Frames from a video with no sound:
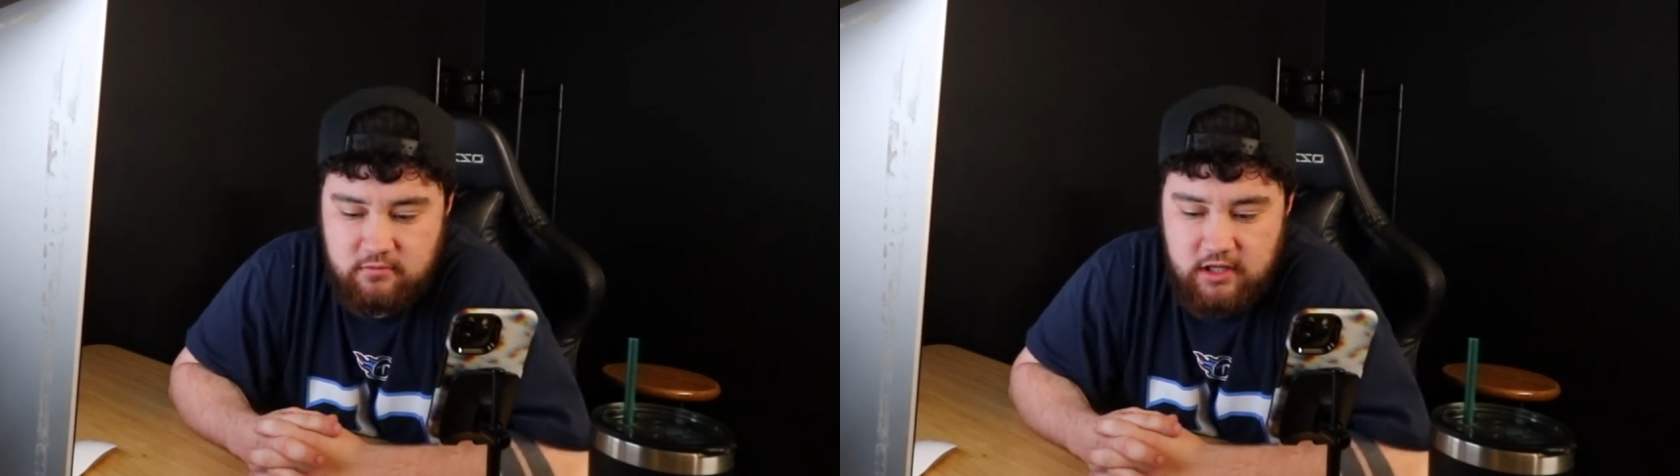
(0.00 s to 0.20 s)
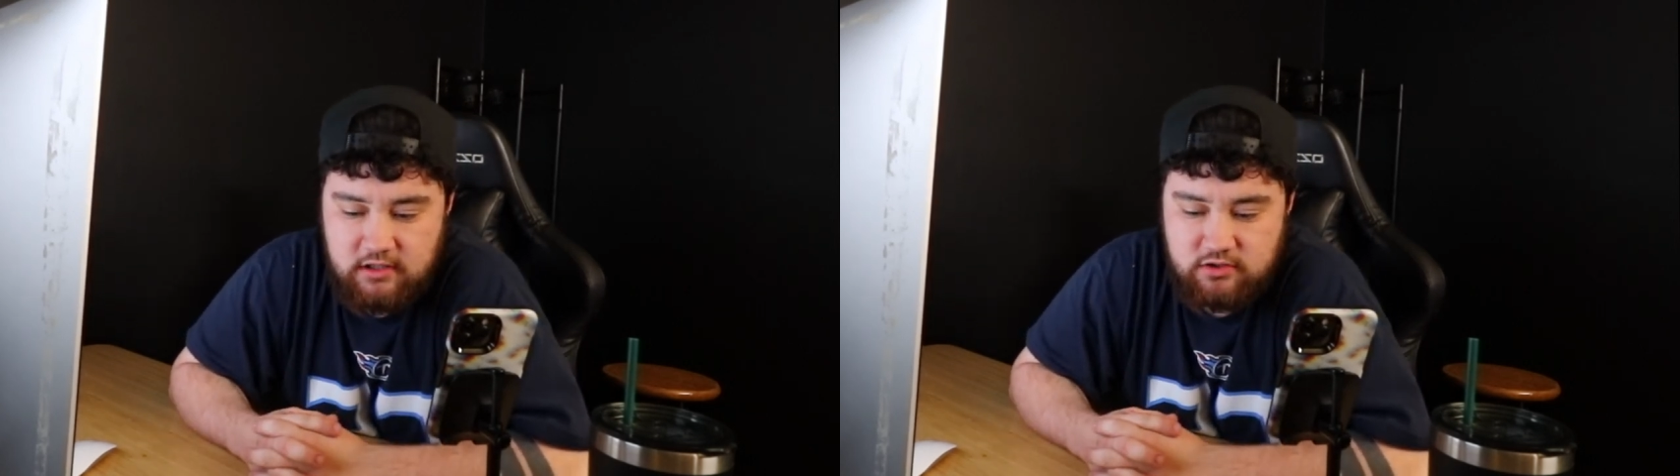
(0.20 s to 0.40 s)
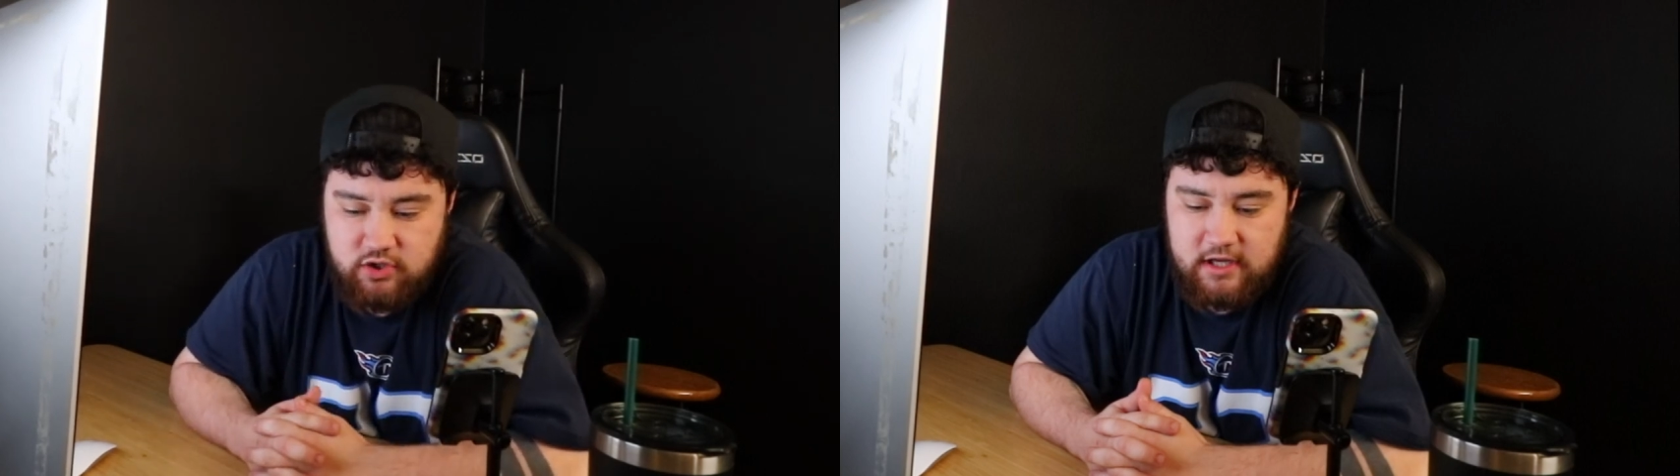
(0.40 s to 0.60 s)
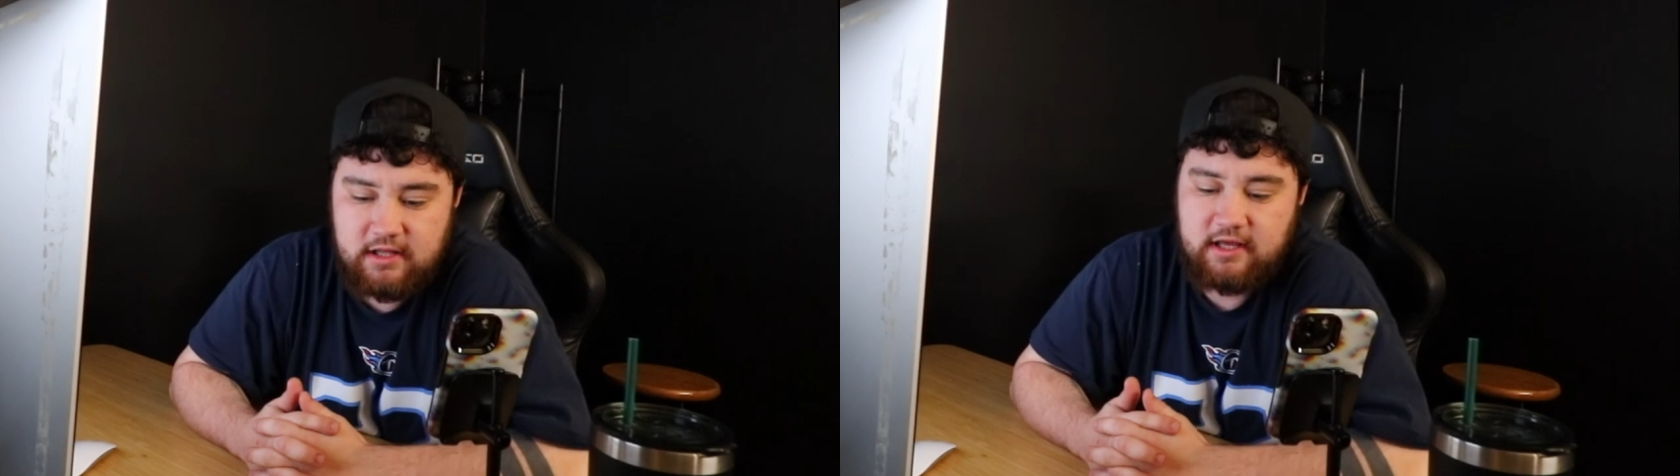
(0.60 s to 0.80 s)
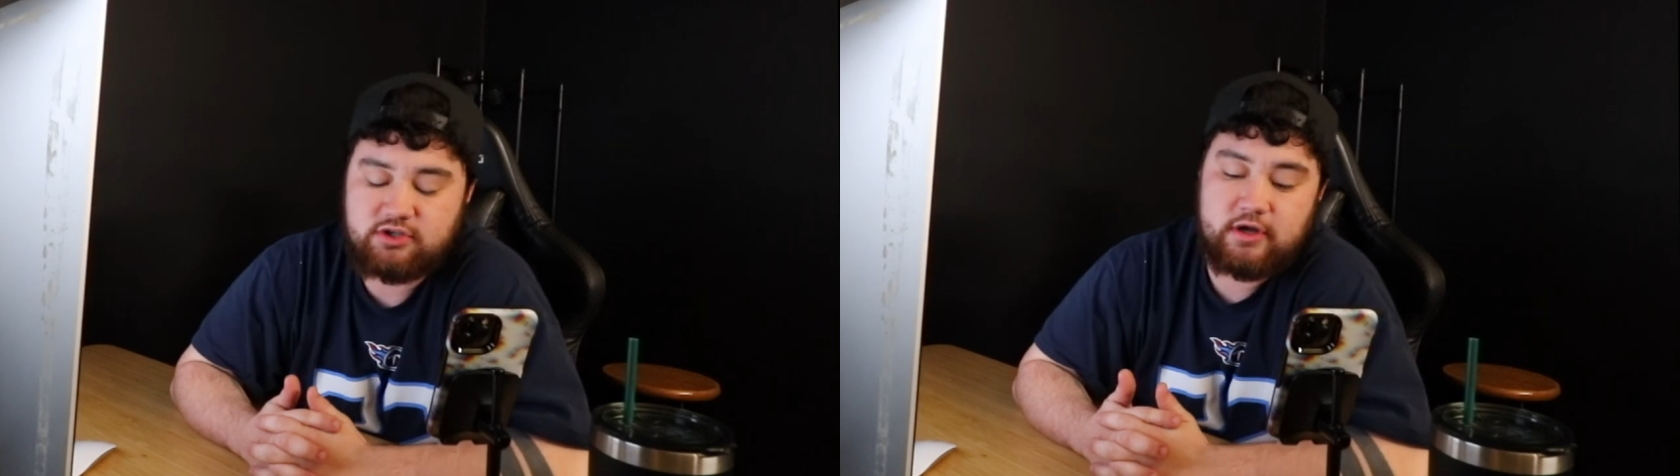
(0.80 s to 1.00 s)
like trans
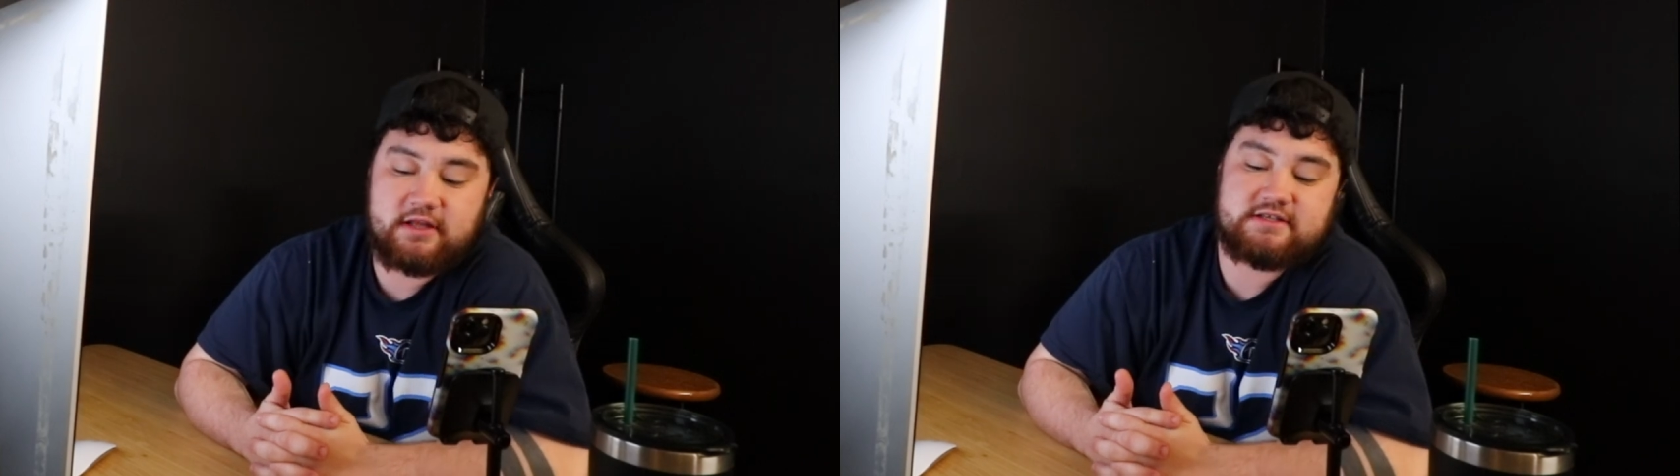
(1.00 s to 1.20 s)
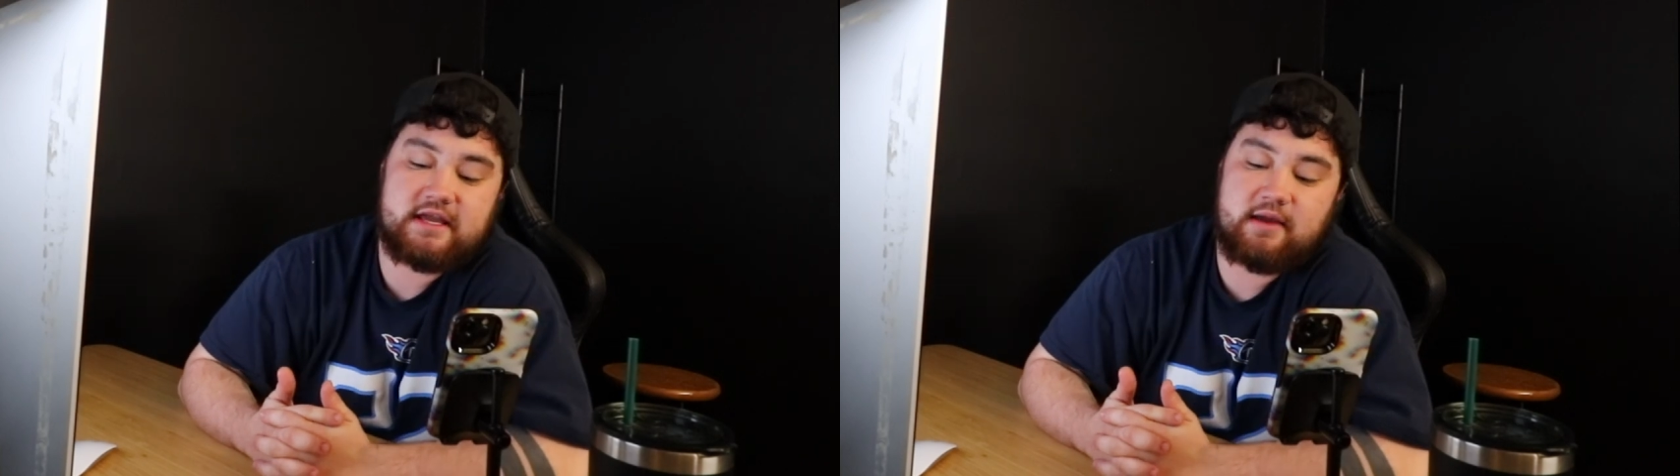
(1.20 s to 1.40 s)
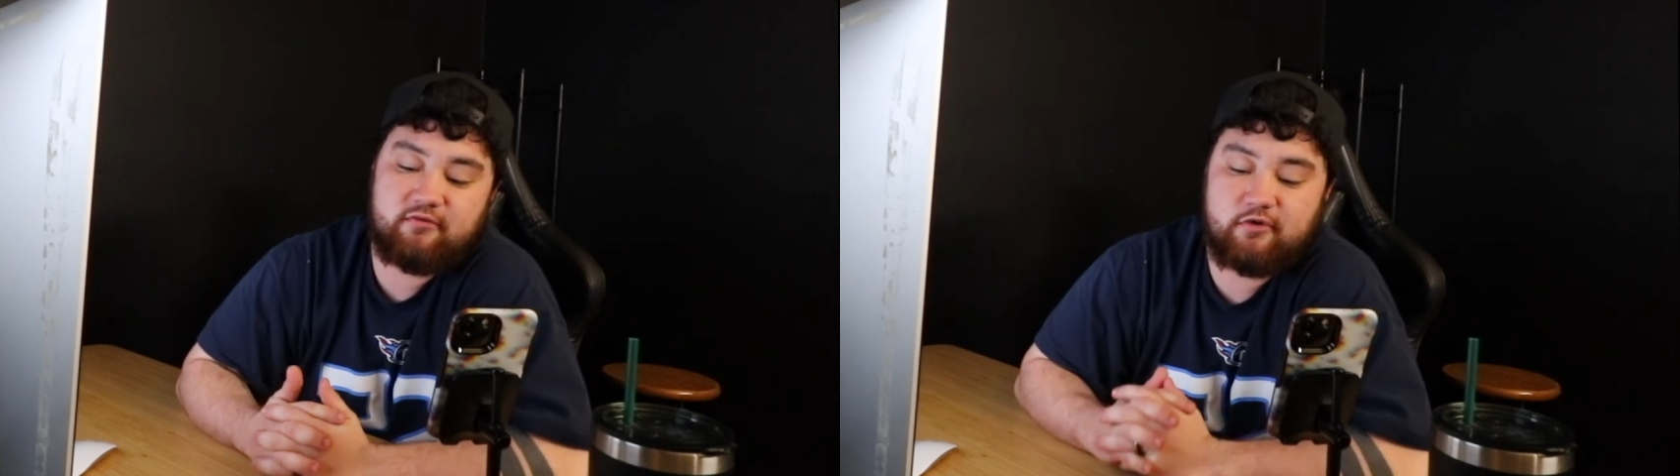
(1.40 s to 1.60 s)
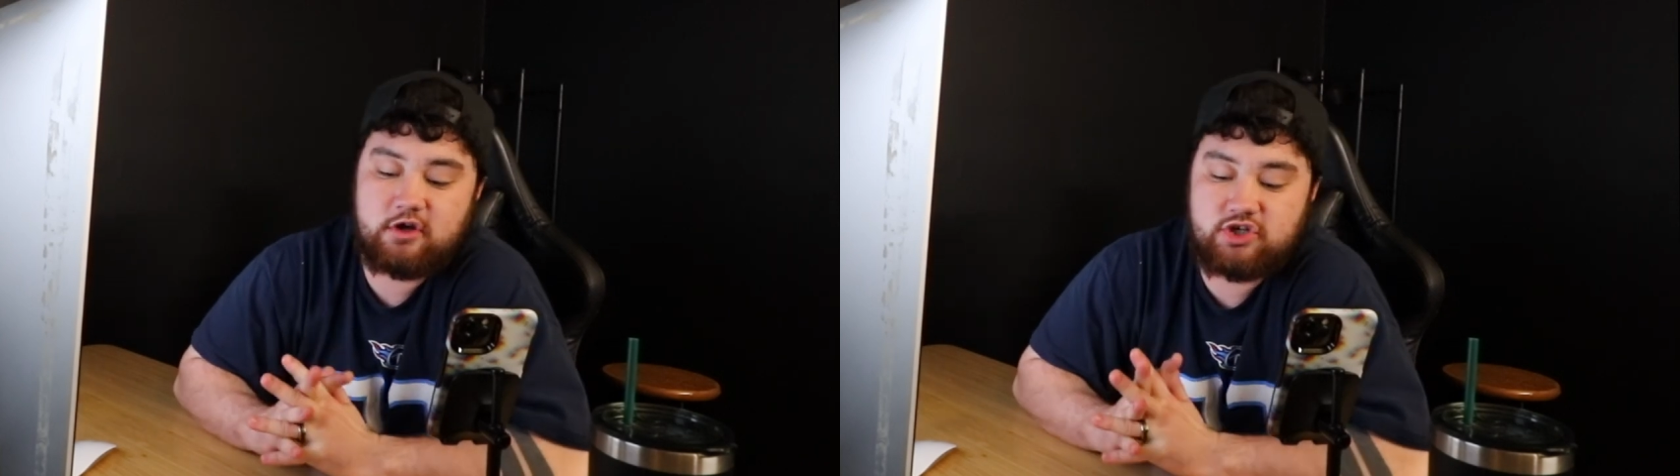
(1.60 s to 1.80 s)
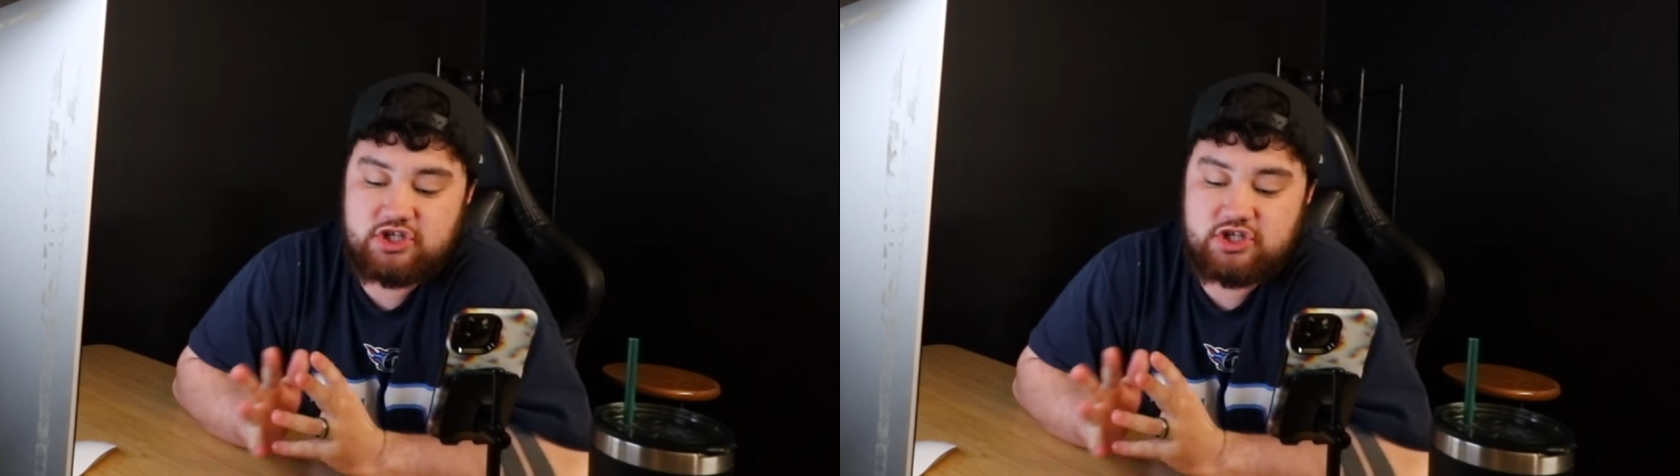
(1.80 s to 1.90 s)
like trans tape for your